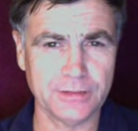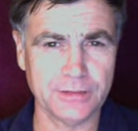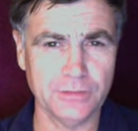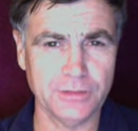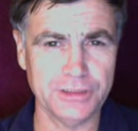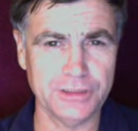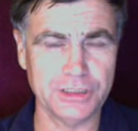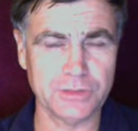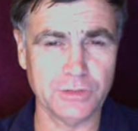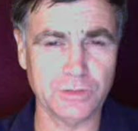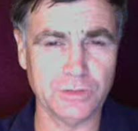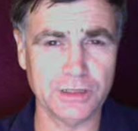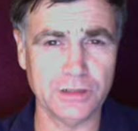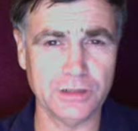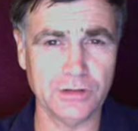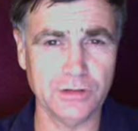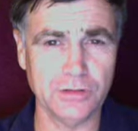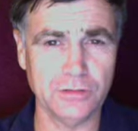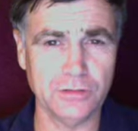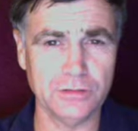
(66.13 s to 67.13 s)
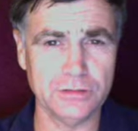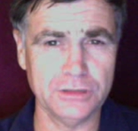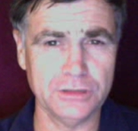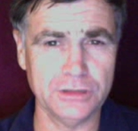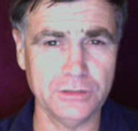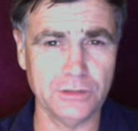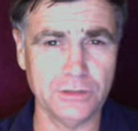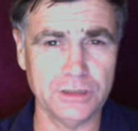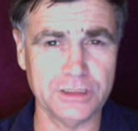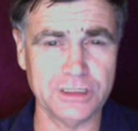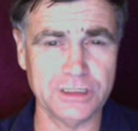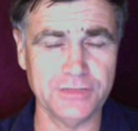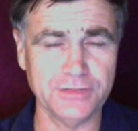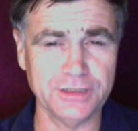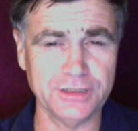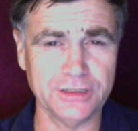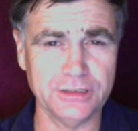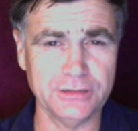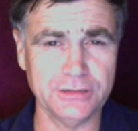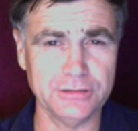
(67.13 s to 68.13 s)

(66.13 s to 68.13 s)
we just want to go do our civic